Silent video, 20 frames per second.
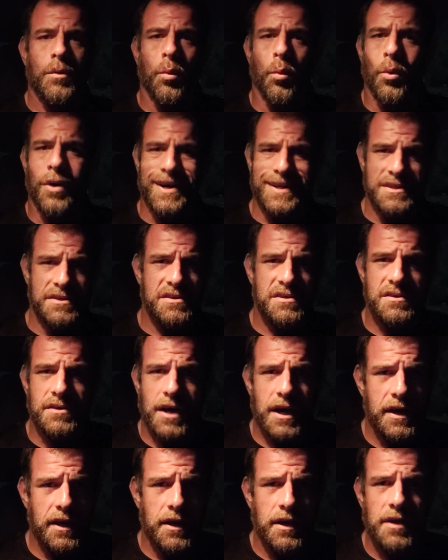One
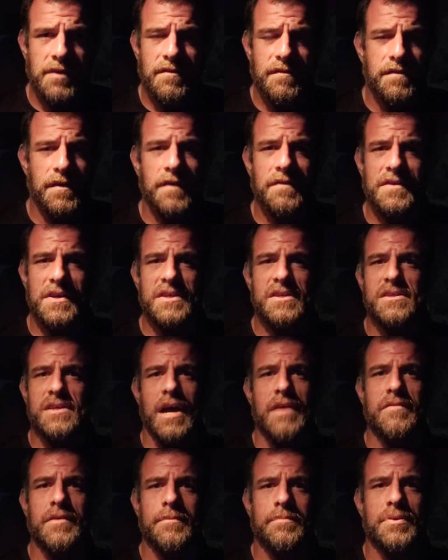study,
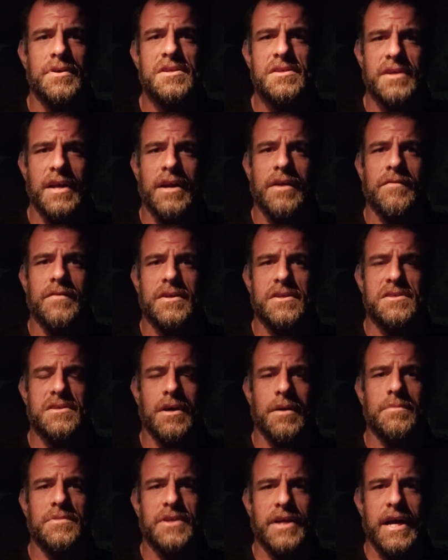57% of the
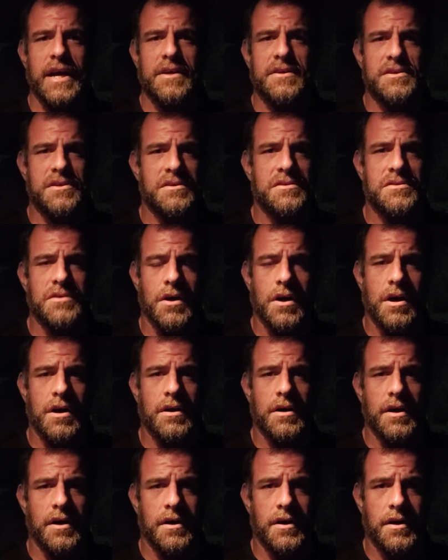subjects
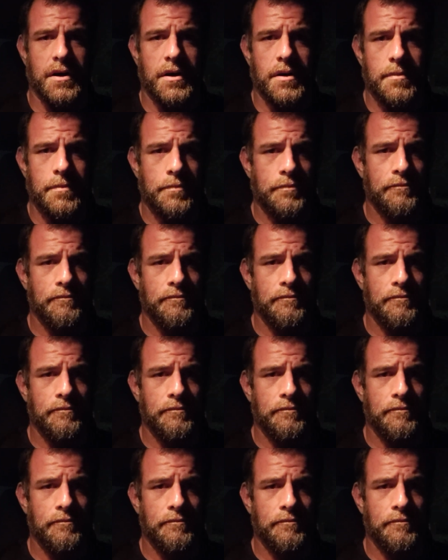saw